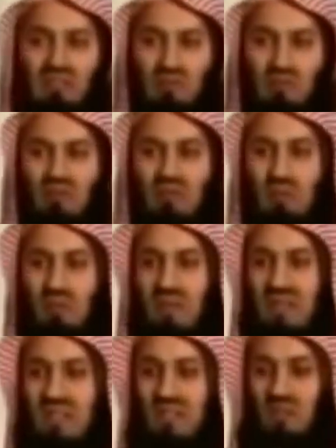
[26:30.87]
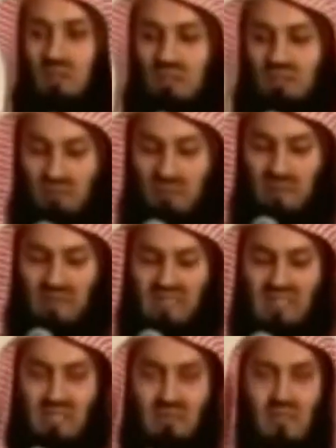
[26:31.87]
and a few of them were executed. From
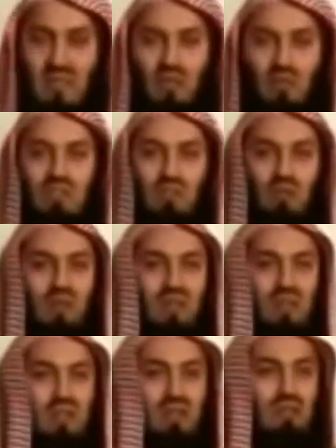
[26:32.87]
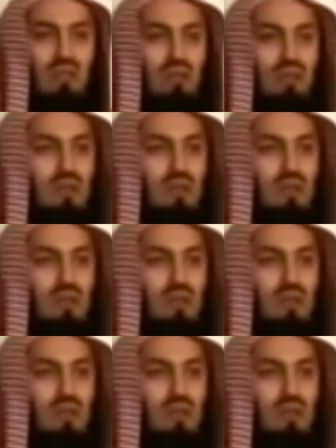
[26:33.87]
amongst them was one